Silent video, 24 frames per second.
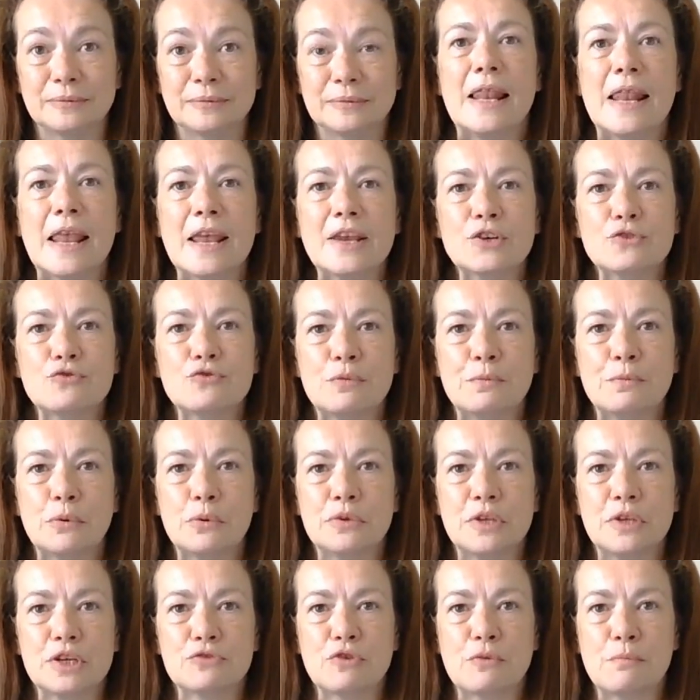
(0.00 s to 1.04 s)
Let's ripple
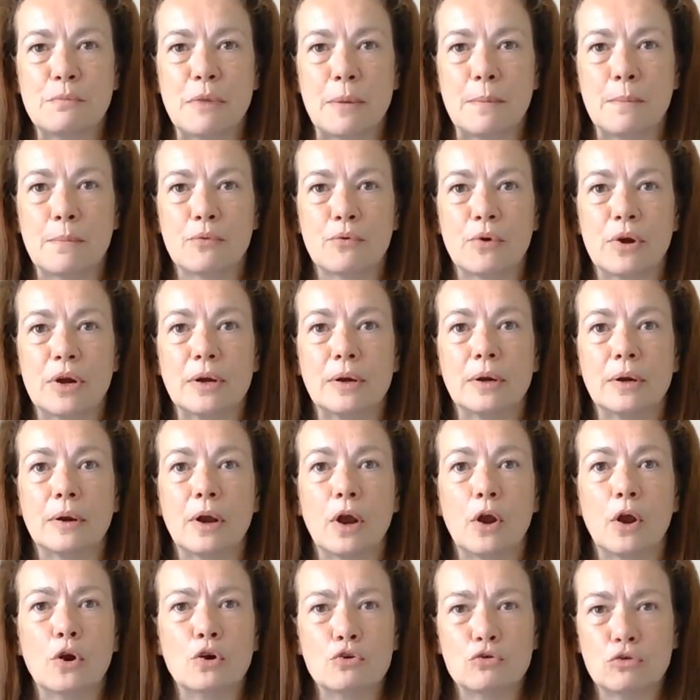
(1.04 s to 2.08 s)
this remembering
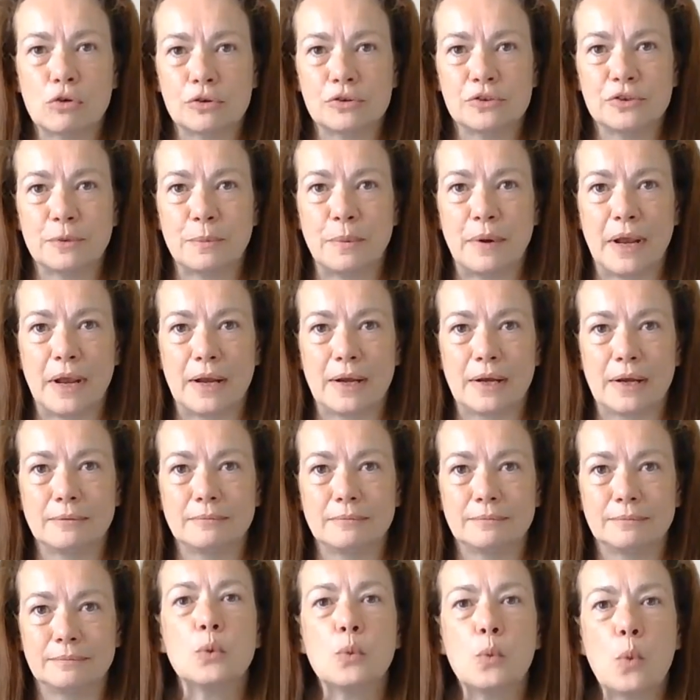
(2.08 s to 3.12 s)
across the planet.
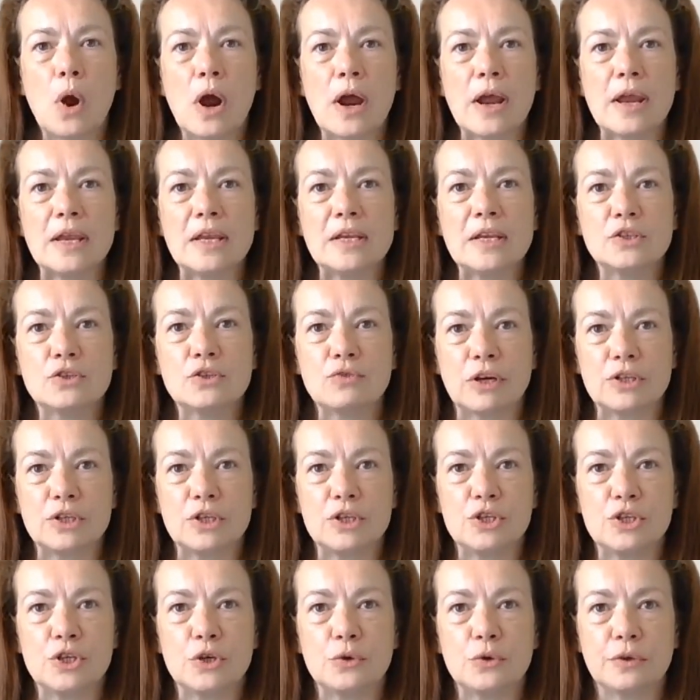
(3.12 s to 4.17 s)
So why is
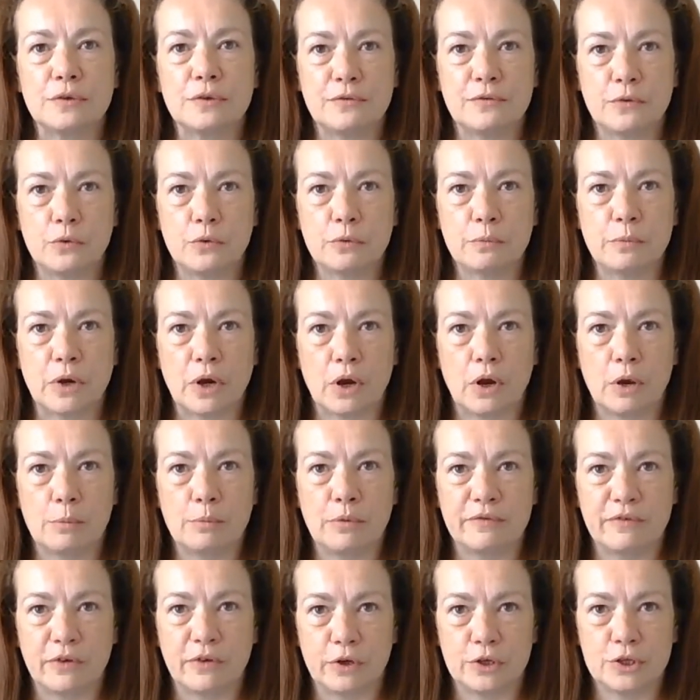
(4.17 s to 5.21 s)
gratitude the fourth
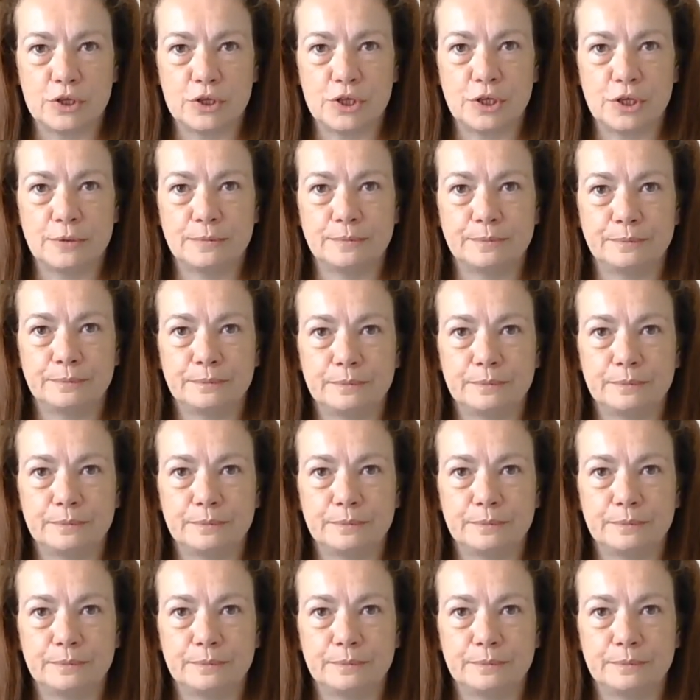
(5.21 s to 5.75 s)
Merkaba virtue?